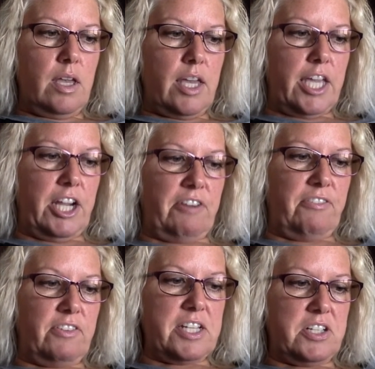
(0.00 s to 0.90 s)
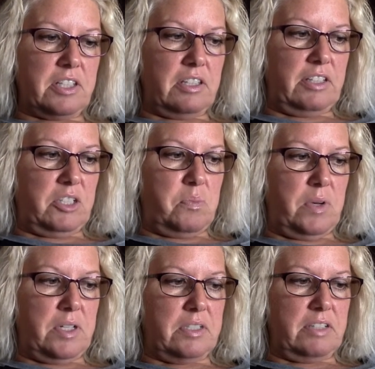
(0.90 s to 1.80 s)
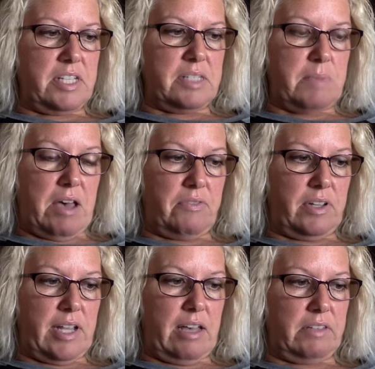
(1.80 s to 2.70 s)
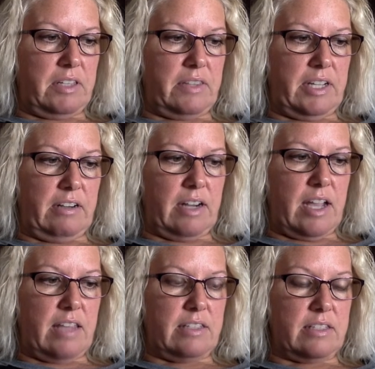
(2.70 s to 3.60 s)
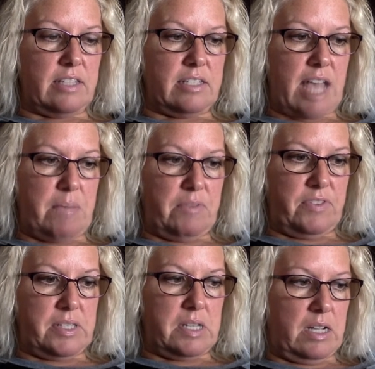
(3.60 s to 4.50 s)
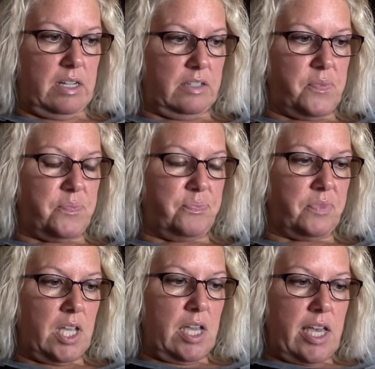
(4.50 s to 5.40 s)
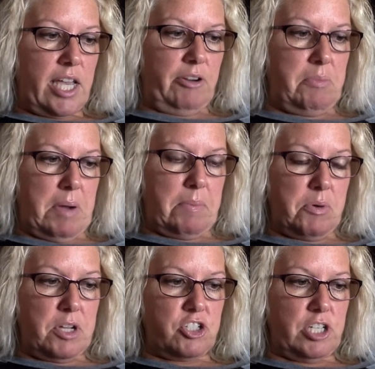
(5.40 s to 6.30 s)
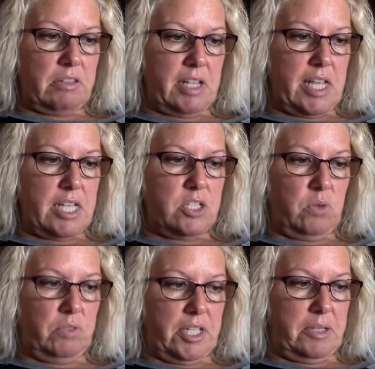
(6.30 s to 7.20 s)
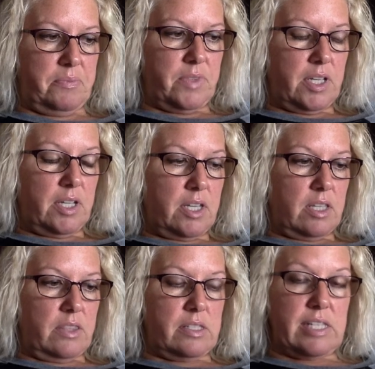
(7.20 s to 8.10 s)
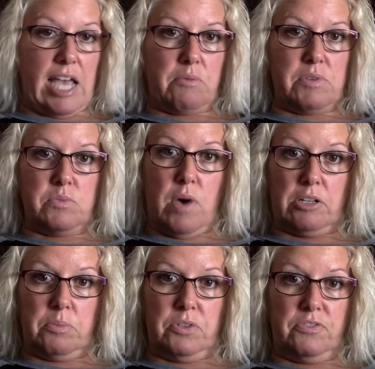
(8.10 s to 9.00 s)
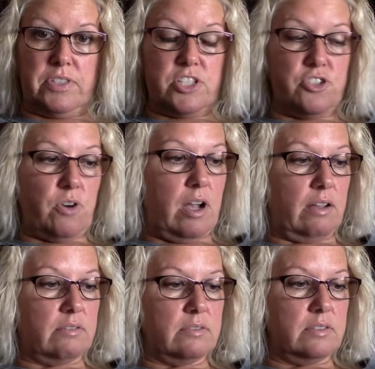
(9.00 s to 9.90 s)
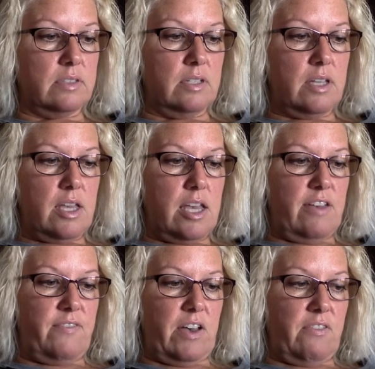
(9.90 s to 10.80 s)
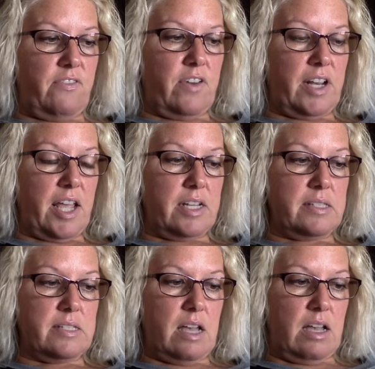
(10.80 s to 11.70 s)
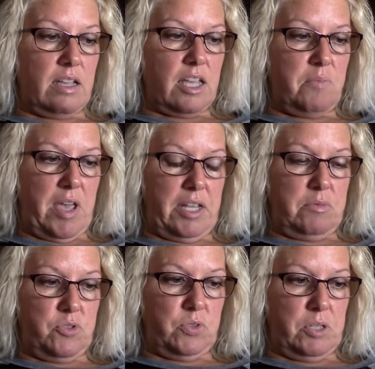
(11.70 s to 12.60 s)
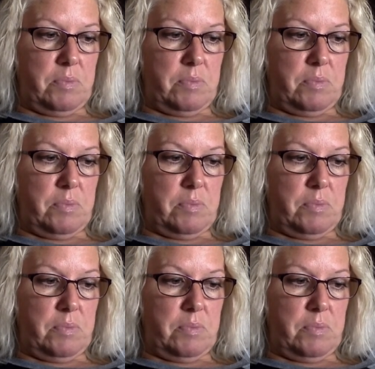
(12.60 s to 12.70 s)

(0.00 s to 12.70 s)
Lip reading: He carefully took the little bundle in his mouth and held it there on the top of his tongue. He remembered what Charlotte had told him, that the sack was waterproof and strong. It felt funny on his tongue and made him drool a